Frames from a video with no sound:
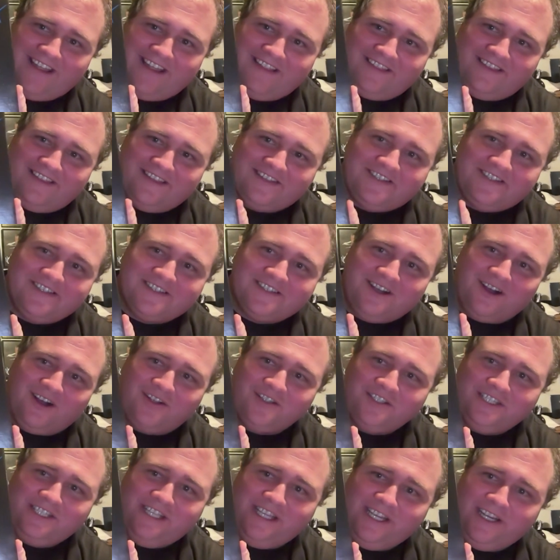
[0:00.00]
this is called
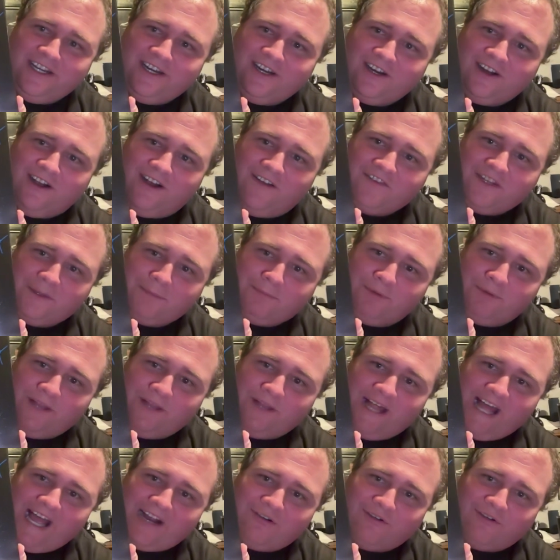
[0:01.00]
Year of the
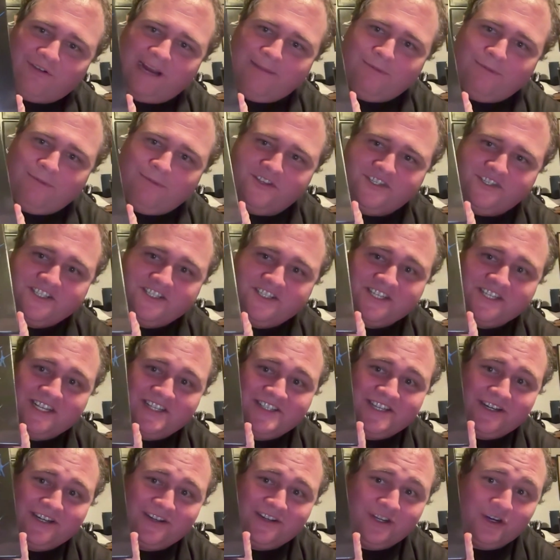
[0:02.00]
Black Rainbow. This is
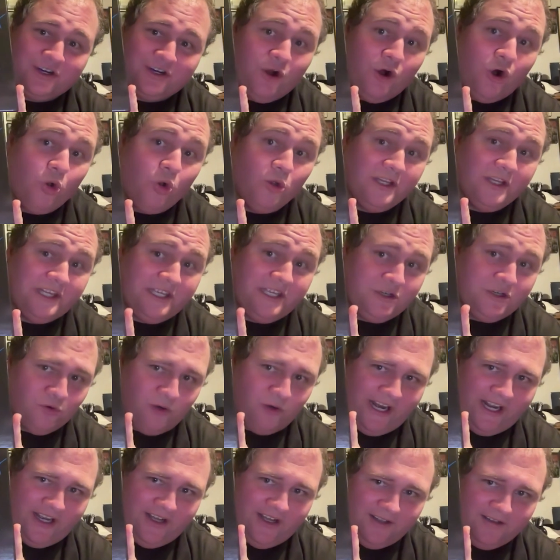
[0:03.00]
considered their holy
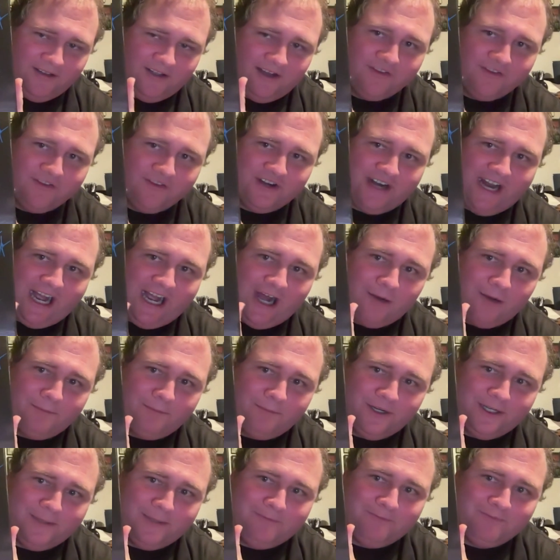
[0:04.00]
grail of their
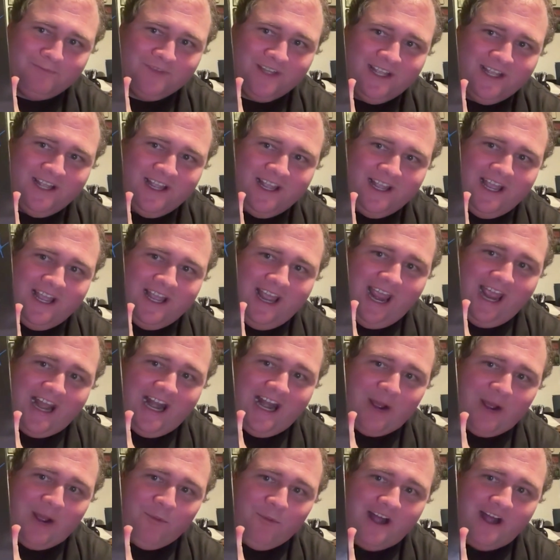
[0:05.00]
output. And I
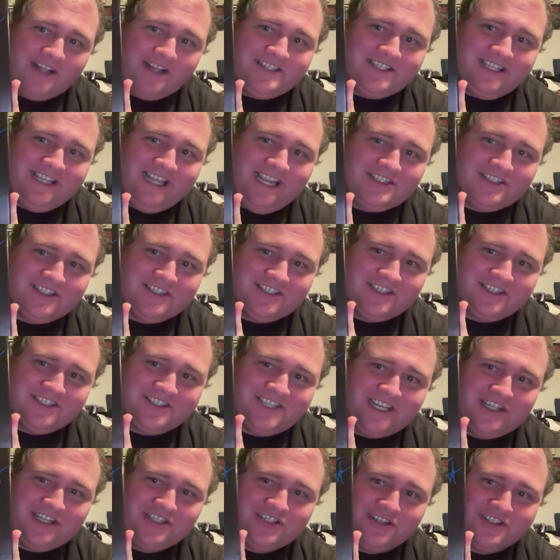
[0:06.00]
wanted each of their
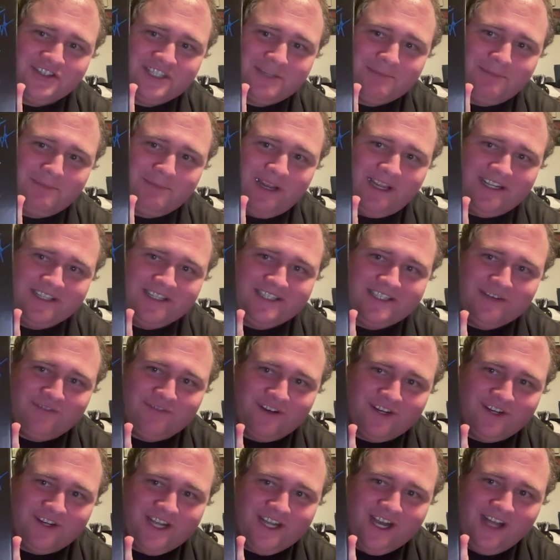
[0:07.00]
signatures to be in a different
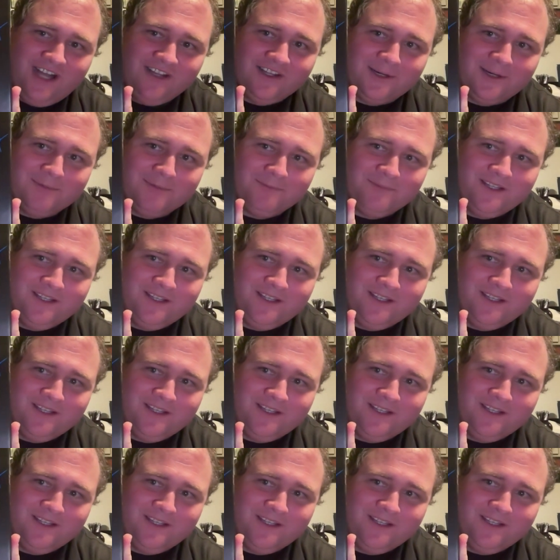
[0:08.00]
color